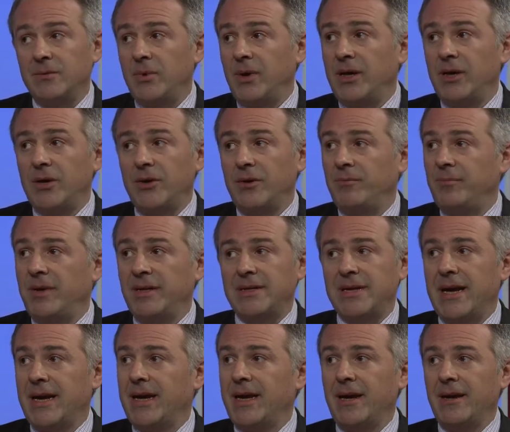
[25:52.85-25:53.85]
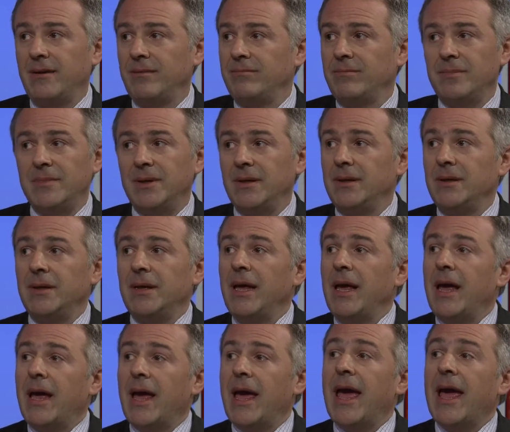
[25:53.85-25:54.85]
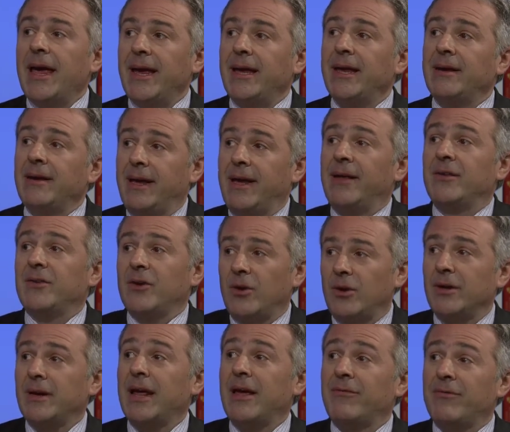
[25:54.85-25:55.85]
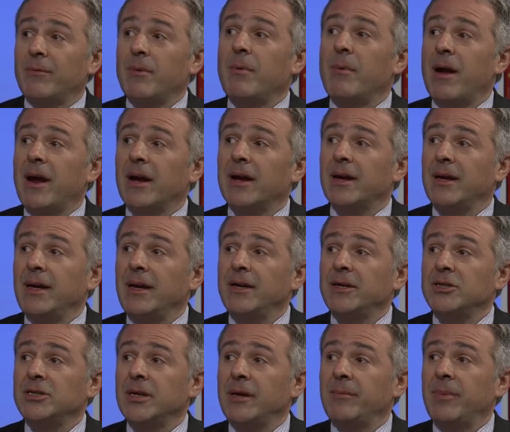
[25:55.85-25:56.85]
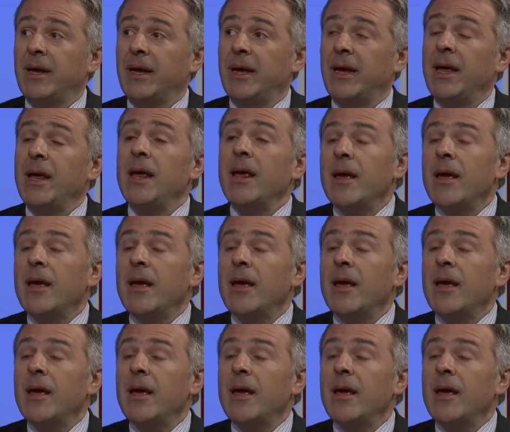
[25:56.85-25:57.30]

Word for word: We could be taking eight years holiday from American leadership here.